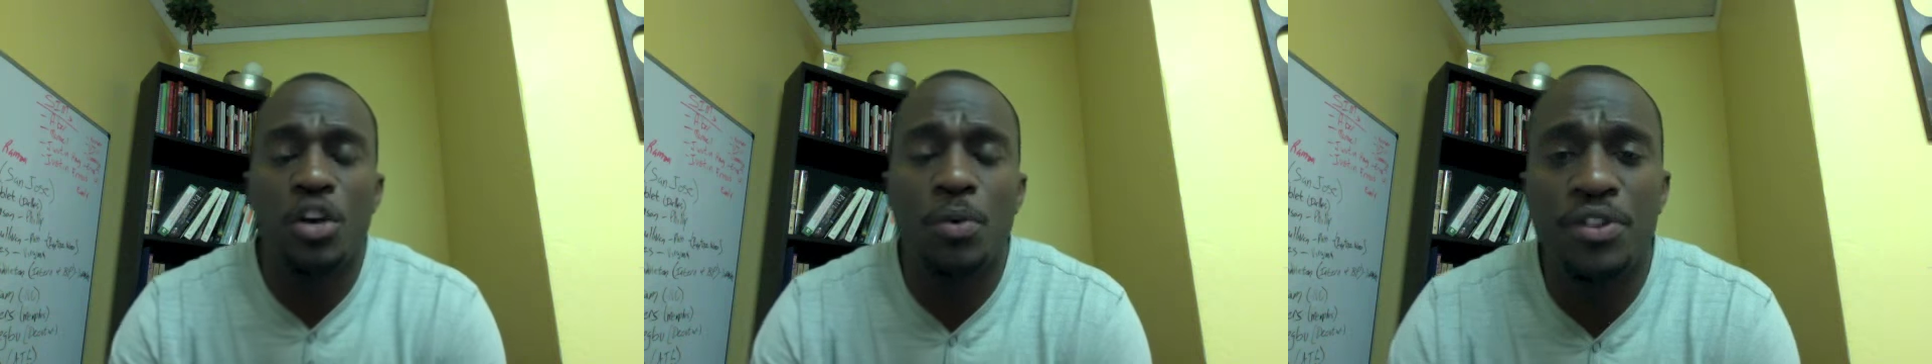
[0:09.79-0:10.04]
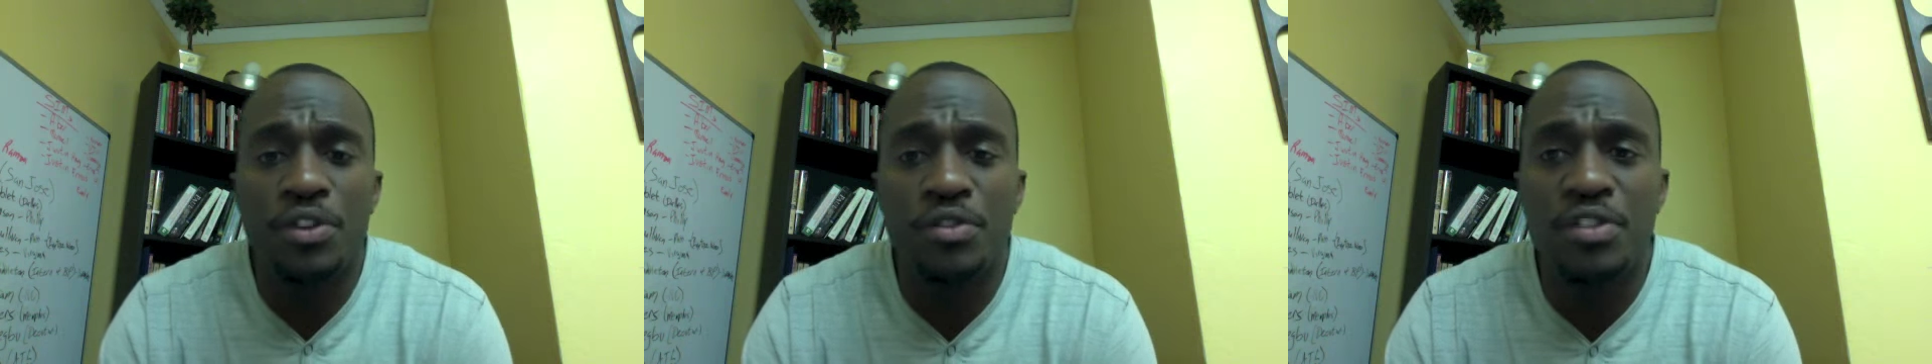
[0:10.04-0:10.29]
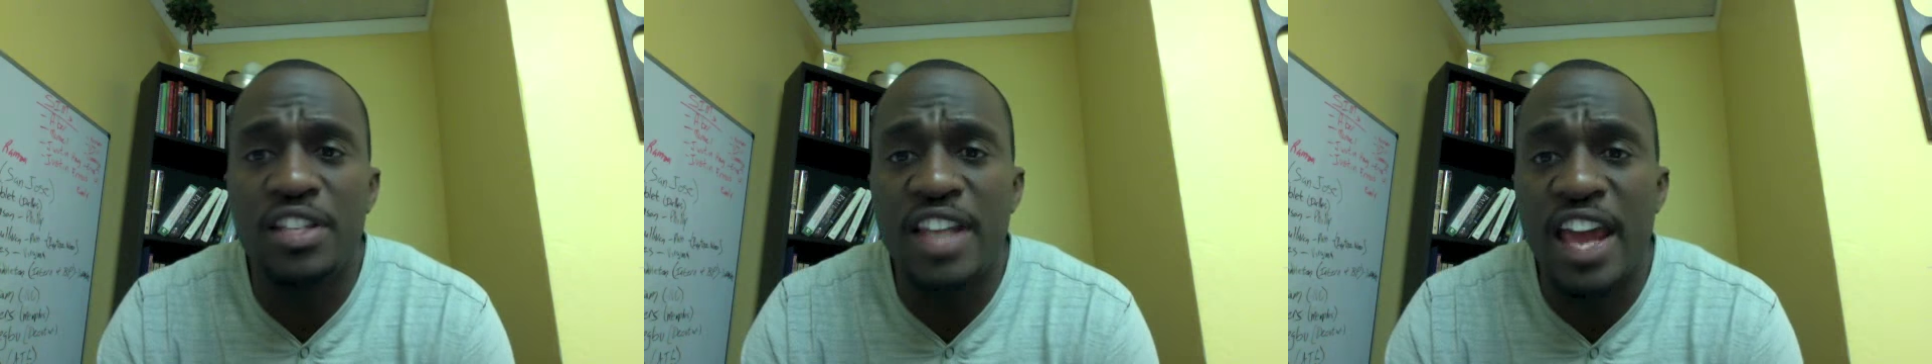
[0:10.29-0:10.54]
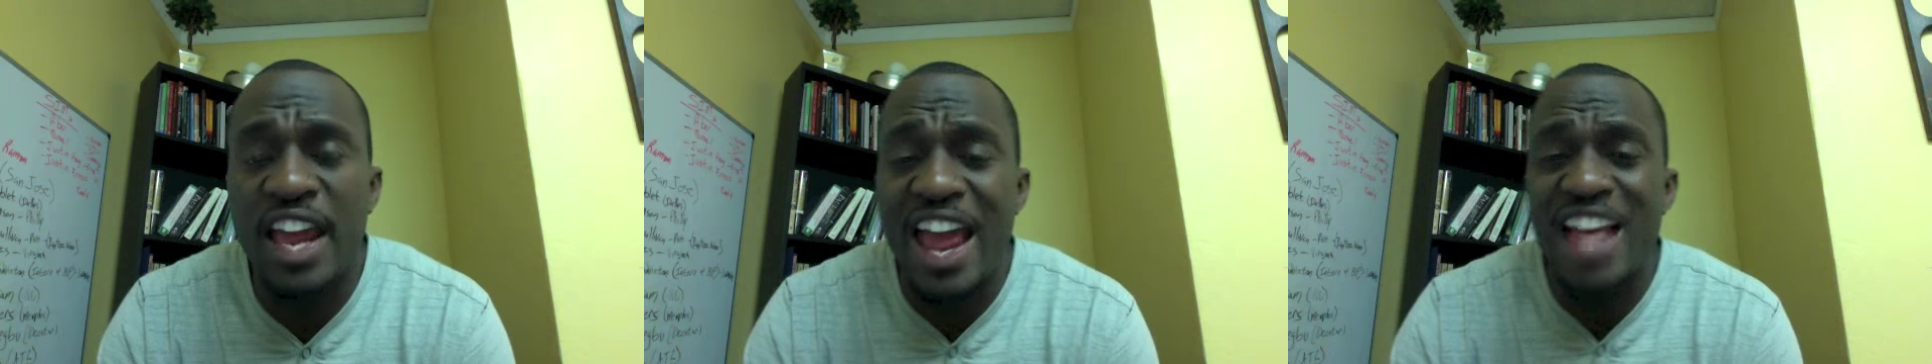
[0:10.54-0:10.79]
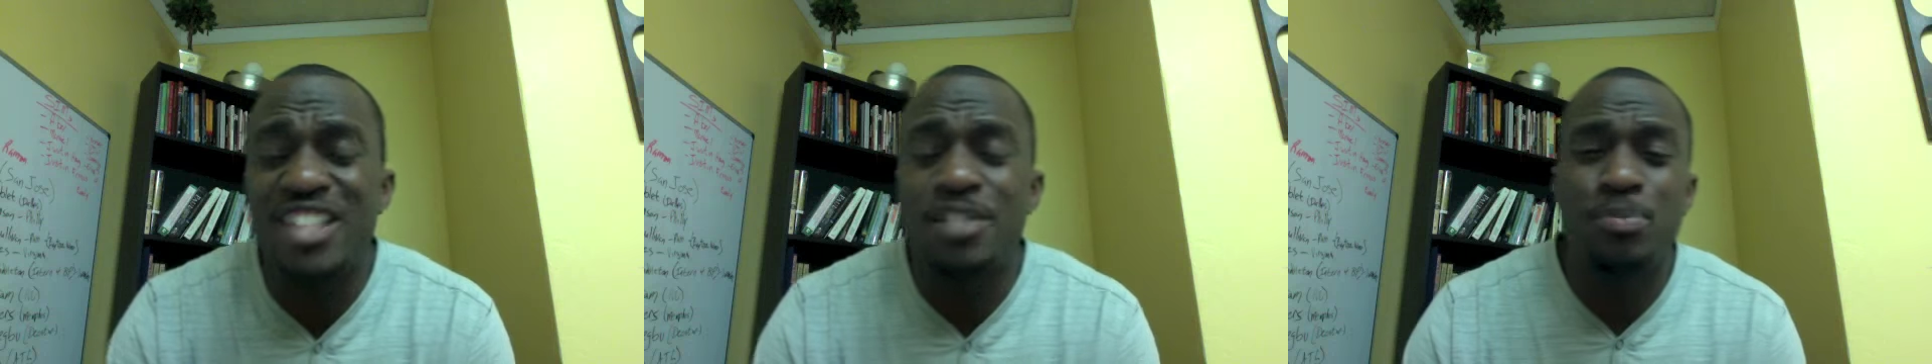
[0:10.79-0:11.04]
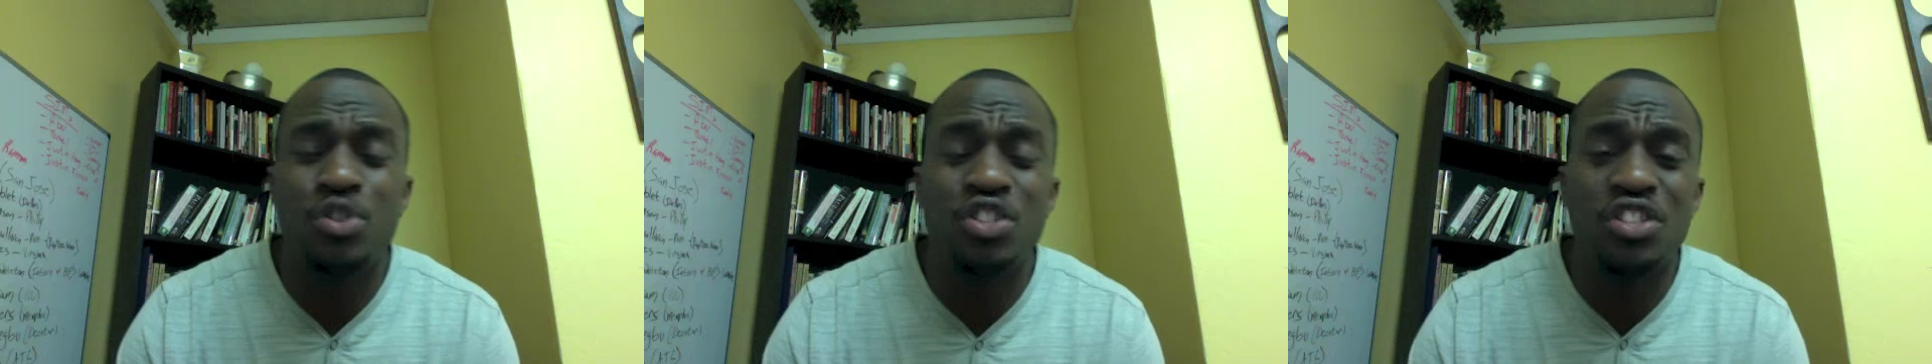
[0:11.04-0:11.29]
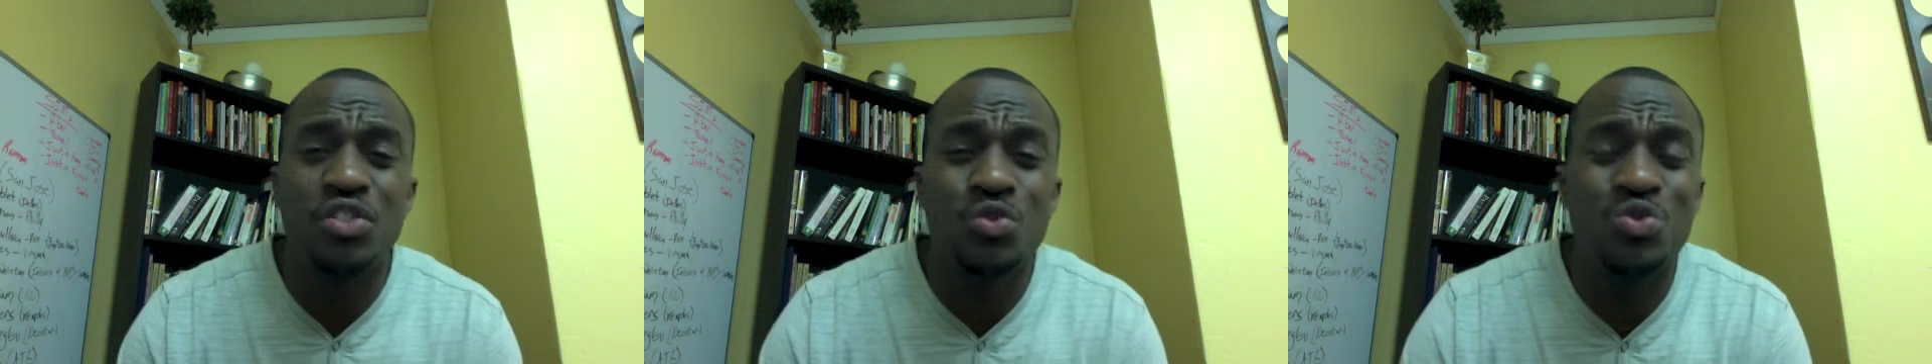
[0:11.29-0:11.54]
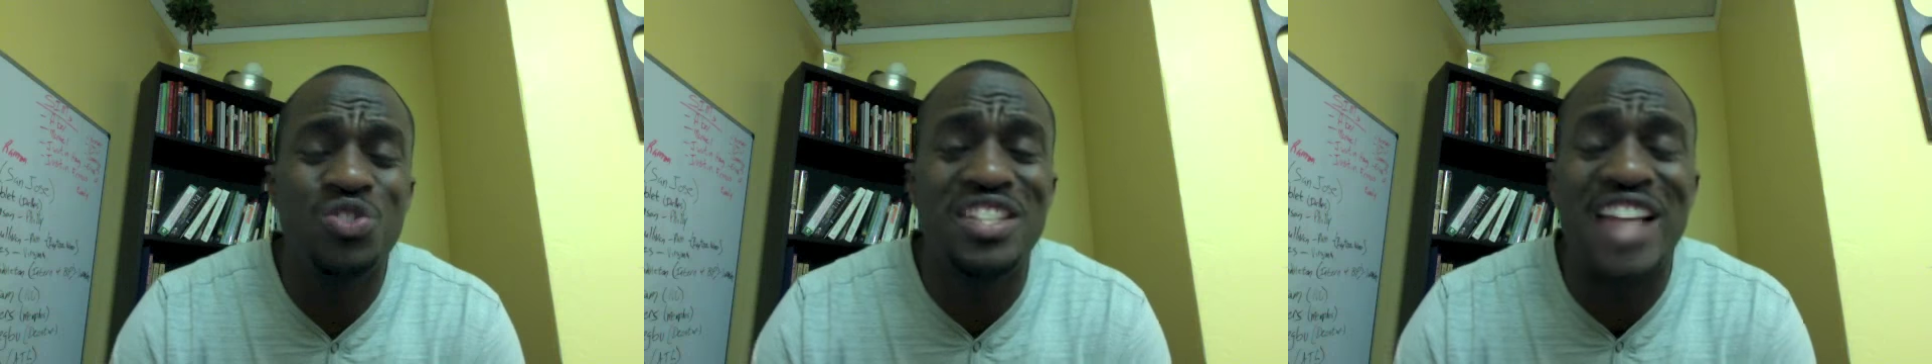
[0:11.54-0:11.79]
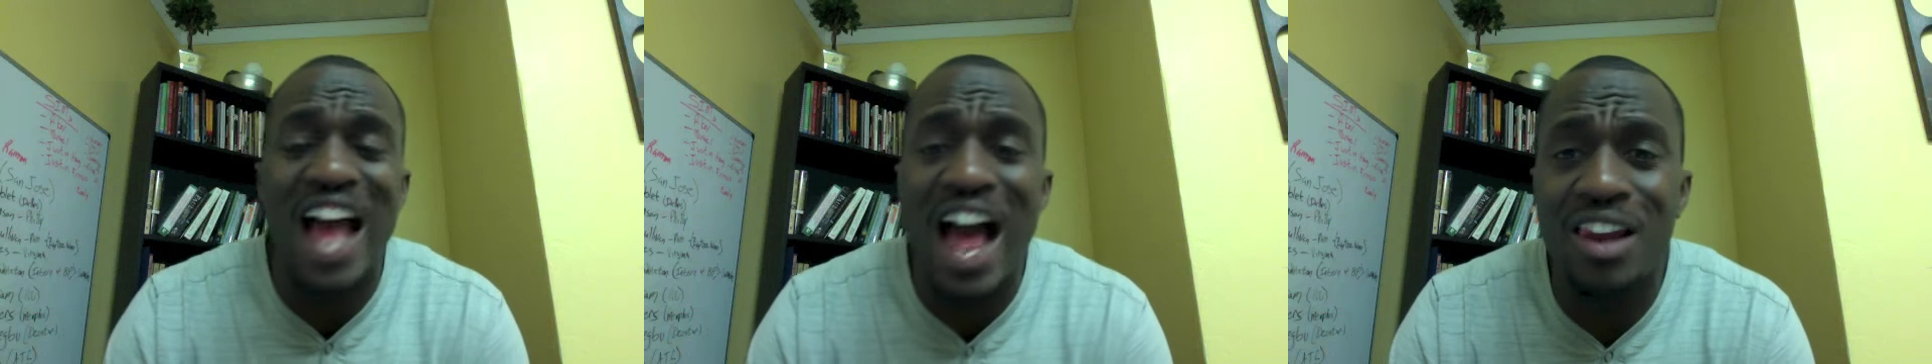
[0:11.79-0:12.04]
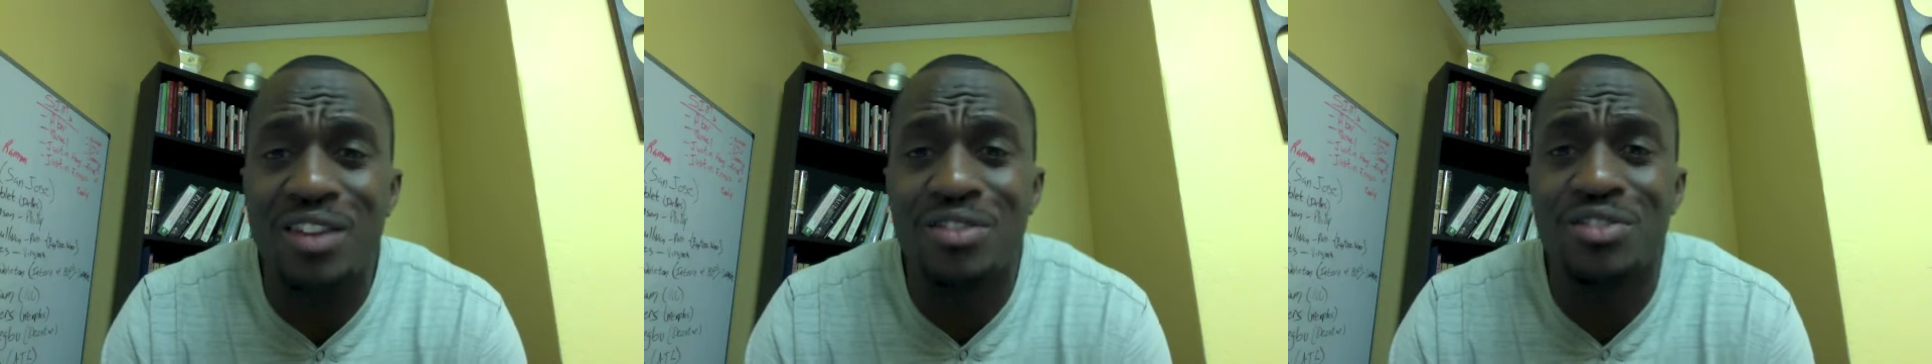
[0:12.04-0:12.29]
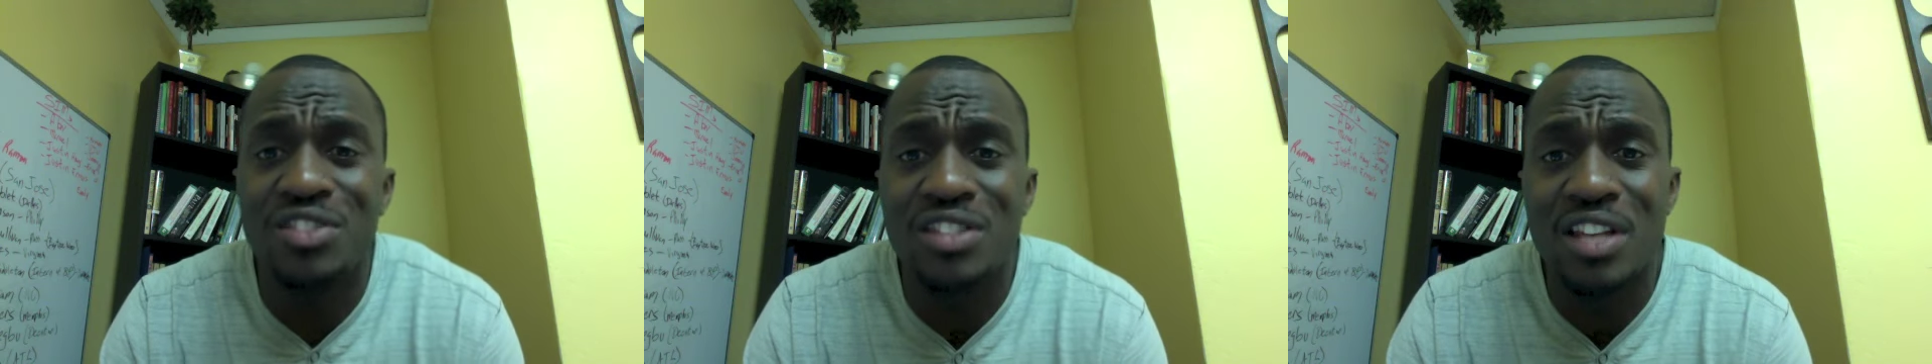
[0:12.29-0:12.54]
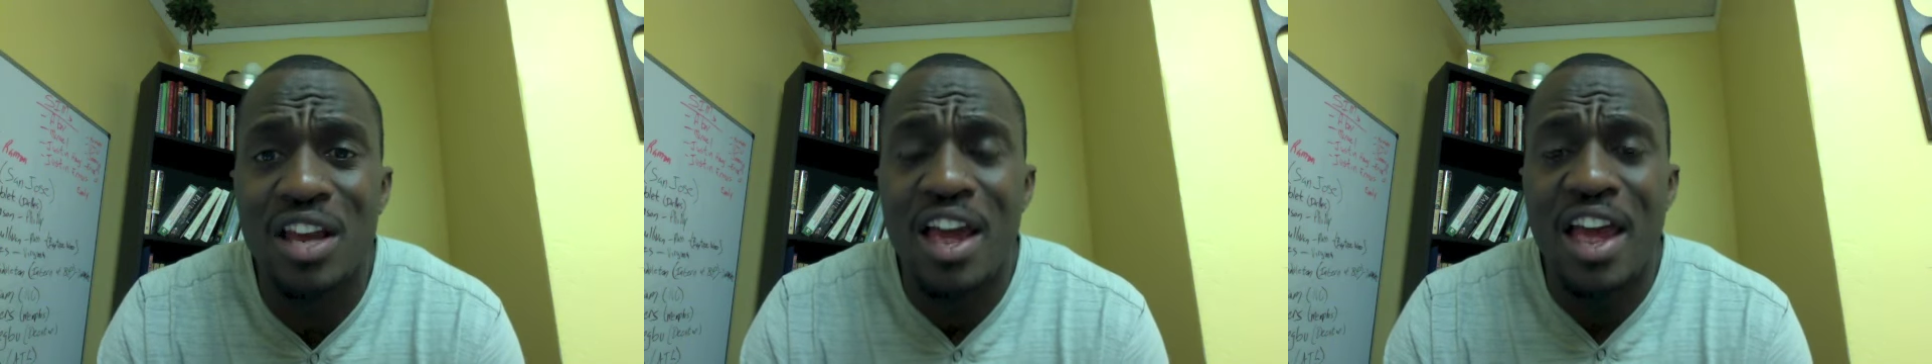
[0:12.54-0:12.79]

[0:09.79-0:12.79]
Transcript: with you today as Pursue scholars